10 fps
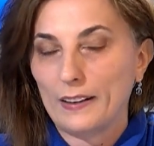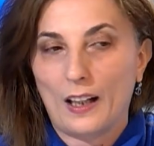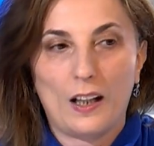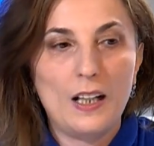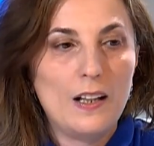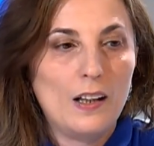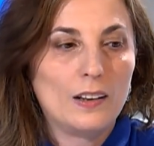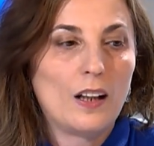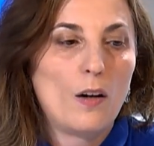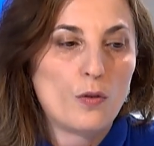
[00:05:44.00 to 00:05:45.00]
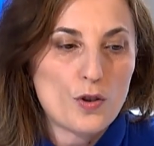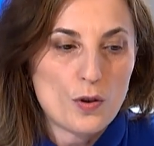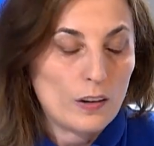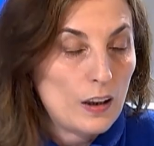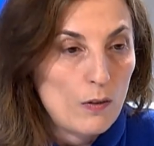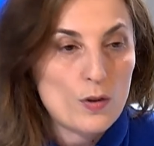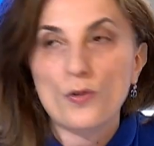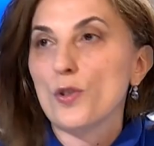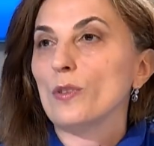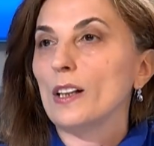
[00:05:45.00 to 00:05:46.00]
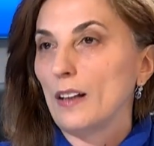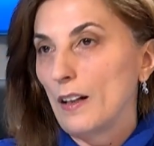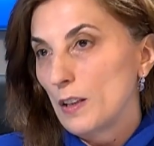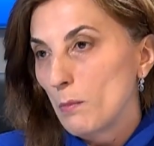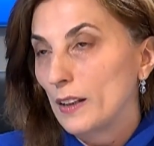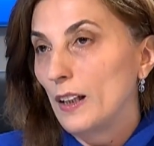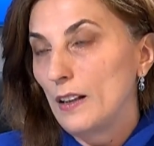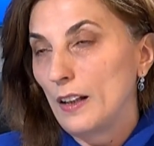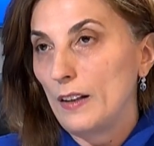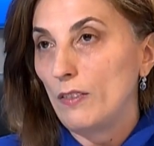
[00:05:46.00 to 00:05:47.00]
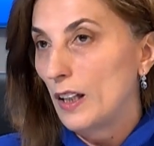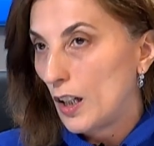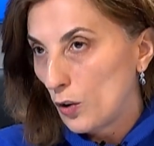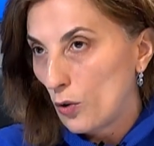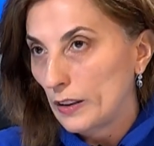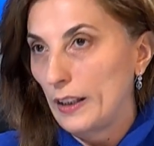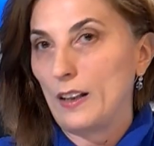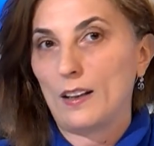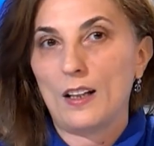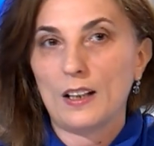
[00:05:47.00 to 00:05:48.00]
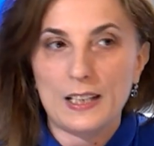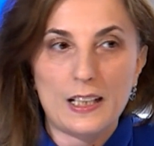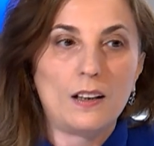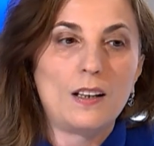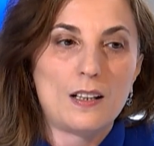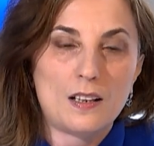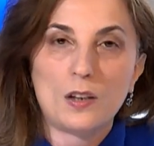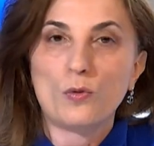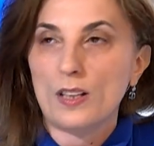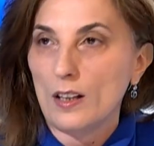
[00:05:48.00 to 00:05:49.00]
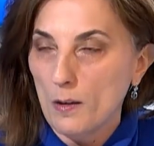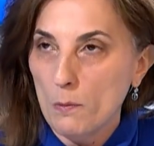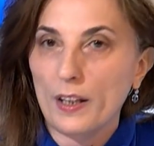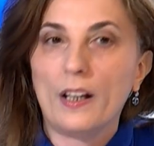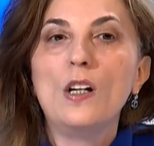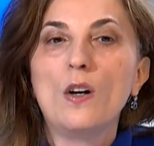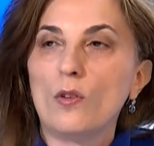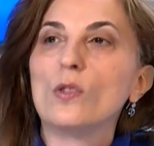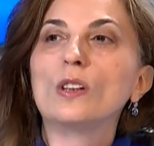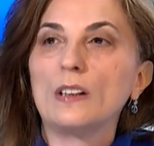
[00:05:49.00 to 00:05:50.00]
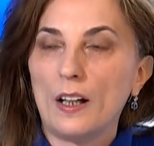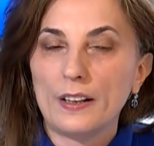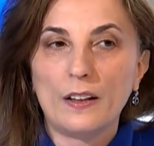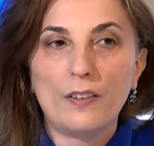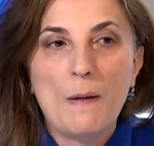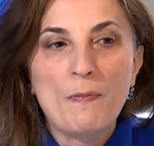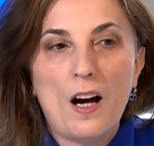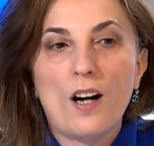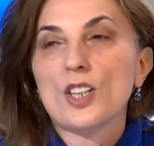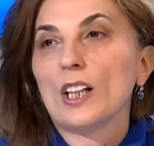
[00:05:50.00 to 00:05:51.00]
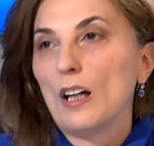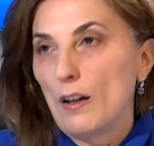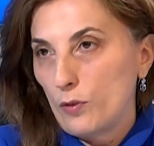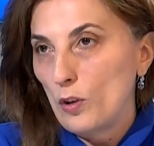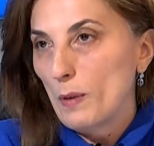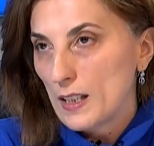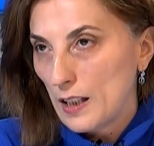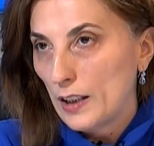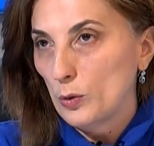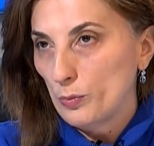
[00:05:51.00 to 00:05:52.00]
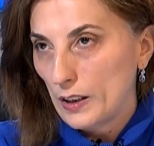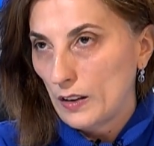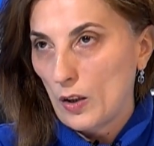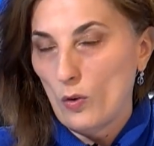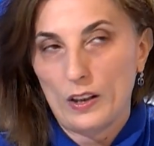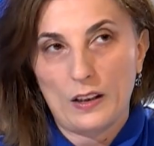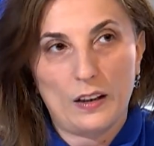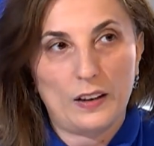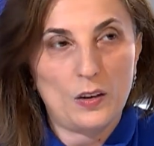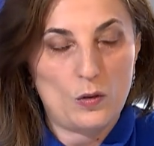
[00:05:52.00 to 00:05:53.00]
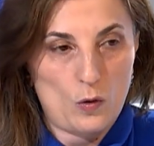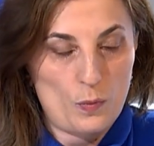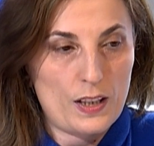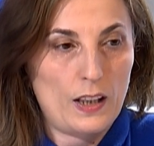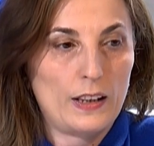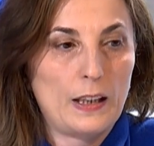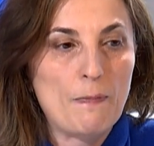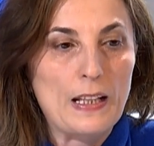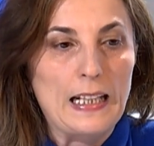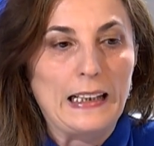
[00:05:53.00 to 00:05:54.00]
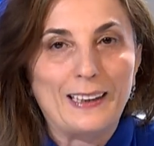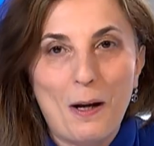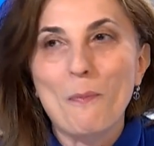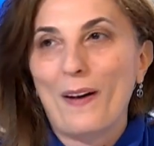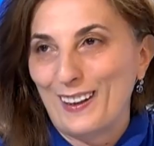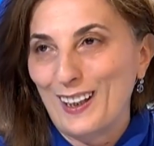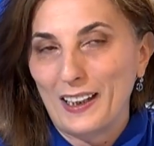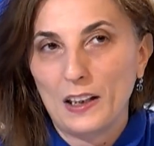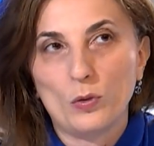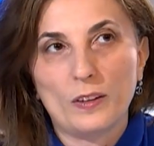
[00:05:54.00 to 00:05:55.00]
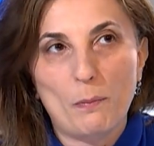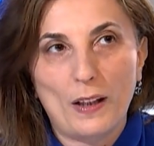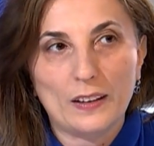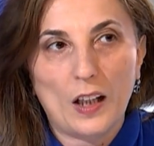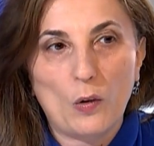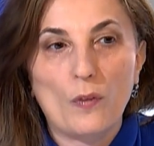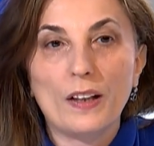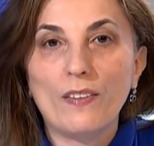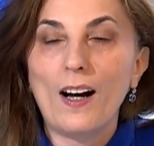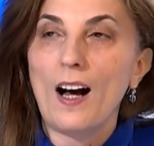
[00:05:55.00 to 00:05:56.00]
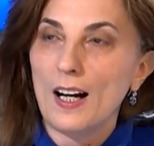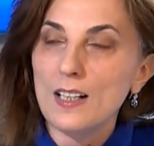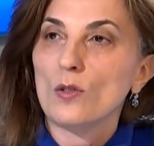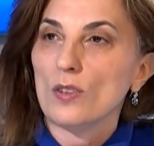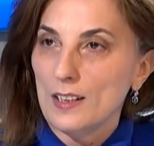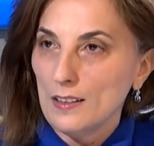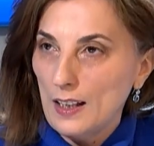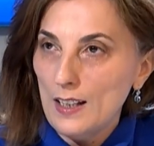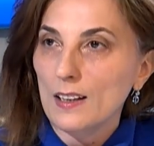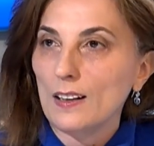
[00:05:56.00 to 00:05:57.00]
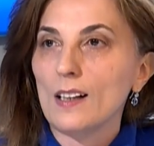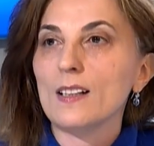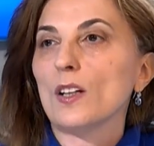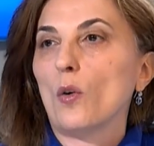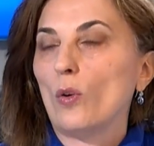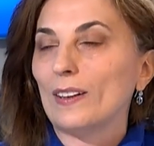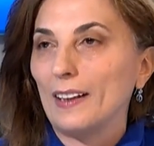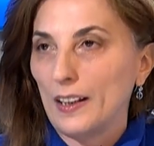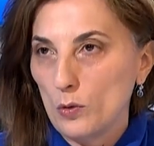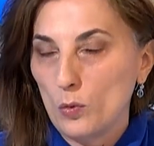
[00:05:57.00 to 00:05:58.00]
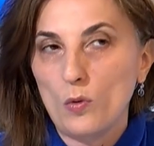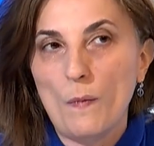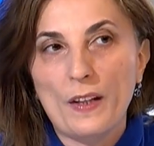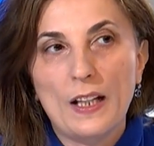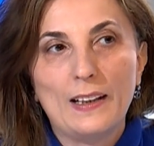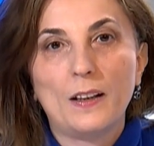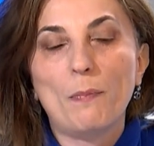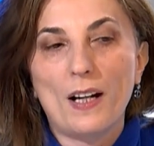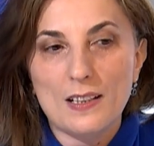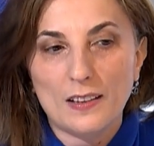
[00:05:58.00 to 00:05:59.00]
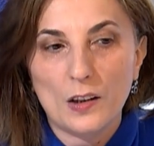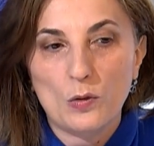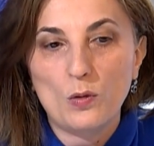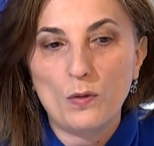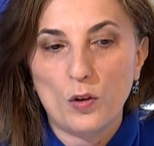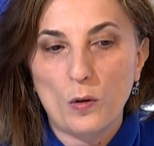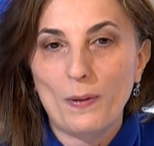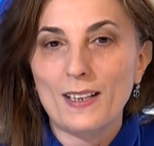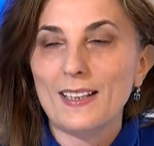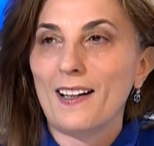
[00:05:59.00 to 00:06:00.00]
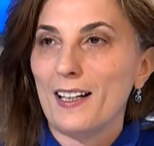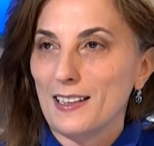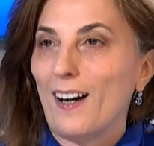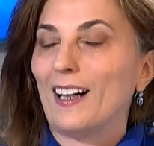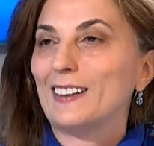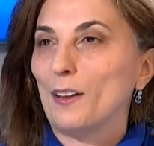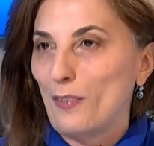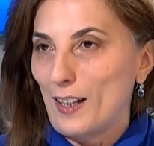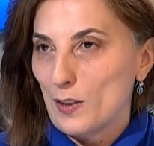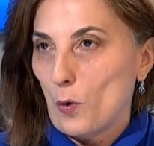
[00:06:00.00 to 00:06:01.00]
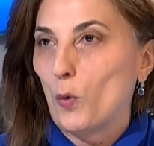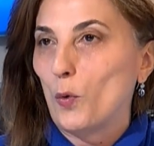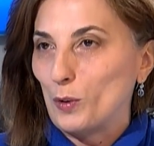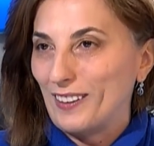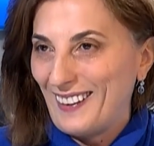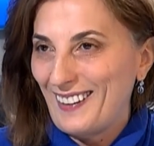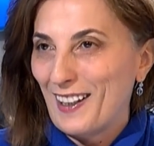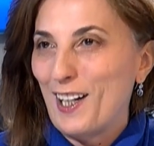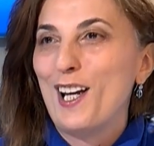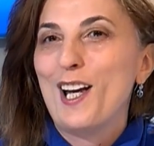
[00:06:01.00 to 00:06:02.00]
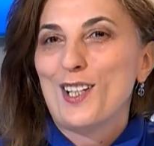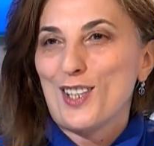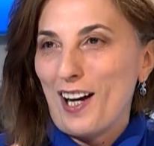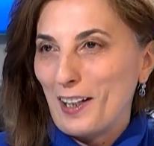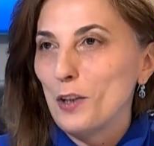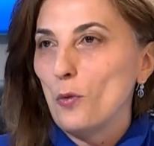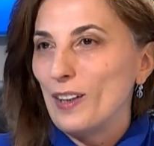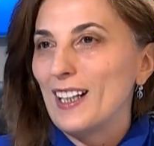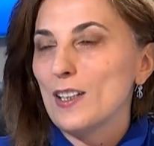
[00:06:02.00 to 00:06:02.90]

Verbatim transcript: Journalists and civil society groups do not have the opportunity to get an evidence about it, so they cannot make valuable disclosures to fight corruption. This process comes to help and promote identification of these hidden advantages, and politicians with interests, government officials, people